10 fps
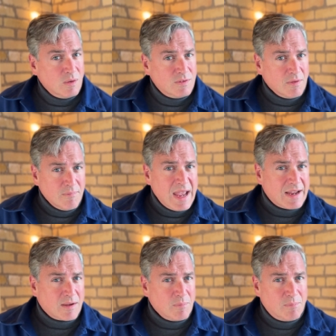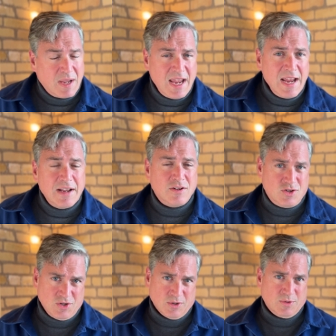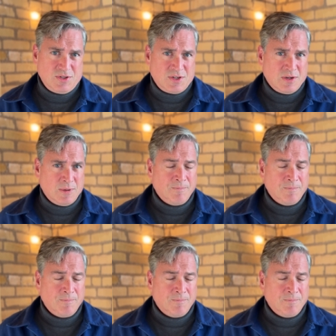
To make pink juice,